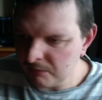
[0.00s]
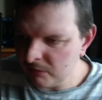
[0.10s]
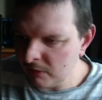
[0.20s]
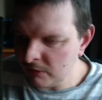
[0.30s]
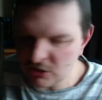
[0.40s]

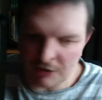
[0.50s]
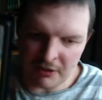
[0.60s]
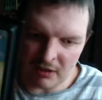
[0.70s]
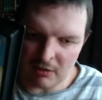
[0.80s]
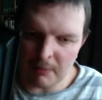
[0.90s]
which I
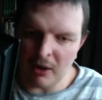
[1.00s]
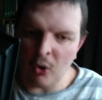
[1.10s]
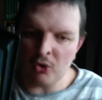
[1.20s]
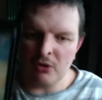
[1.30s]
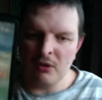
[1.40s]
think is a bit
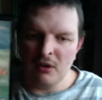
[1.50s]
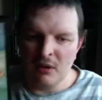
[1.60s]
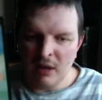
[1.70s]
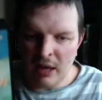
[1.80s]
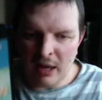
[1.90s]
odd.
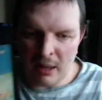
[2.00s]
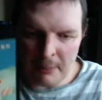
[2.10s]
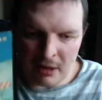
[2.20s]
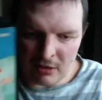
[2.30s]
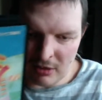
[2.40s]

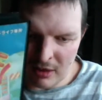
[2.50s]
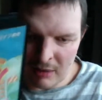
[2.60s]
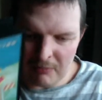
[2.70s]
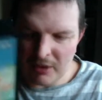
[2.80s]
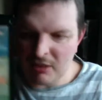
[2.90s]
But
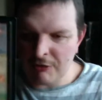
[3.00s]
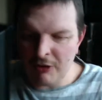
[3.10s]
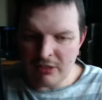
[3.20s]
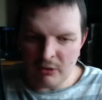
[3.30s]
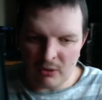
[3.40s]
it's a
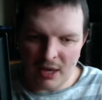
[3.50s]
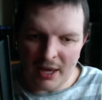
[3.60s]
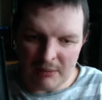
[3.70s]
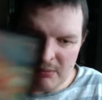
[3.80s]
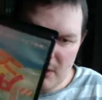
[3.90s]
fun little
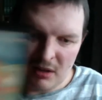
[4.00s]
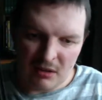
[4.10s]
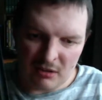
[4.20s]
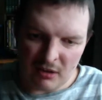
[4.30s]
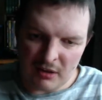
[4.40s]
game.
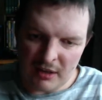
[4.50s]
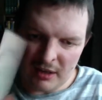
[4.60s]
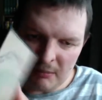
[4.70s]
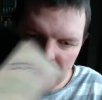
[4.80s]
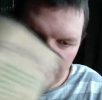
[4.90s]
Certainly,
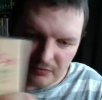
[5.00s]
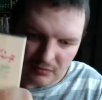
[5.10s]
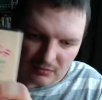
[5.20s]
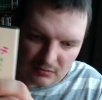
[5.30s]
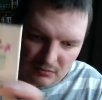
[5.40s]

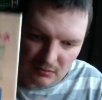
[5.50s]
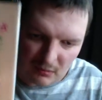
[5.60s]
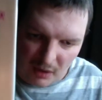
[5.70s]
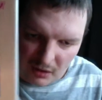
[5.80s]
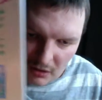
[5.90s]

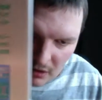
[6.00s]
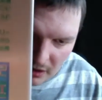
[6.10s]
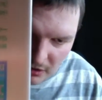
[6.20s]
it's